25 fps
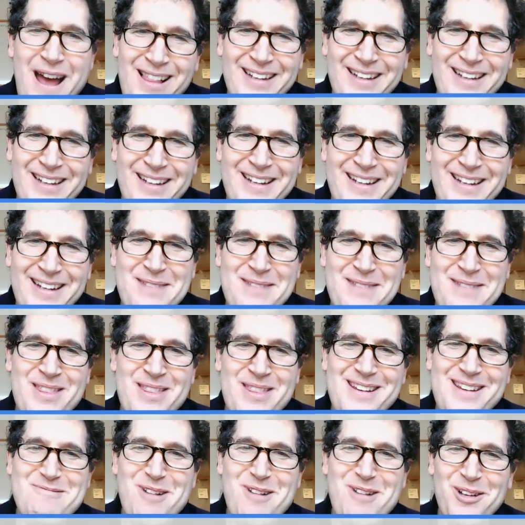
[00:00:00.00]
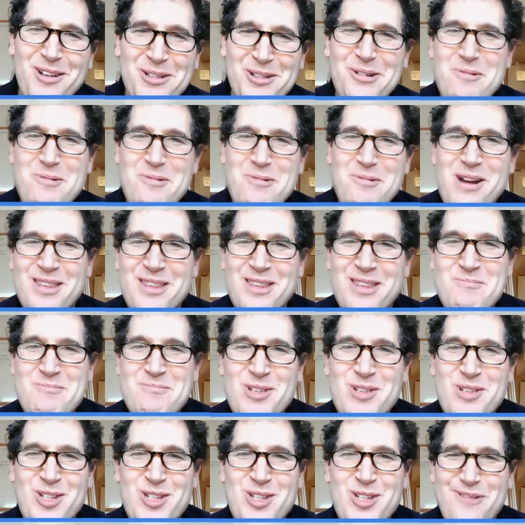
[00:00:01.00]
but then you also don't want them to
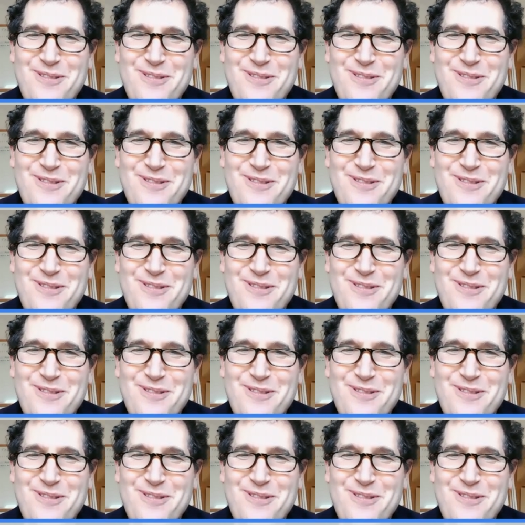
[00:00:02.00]
suffer,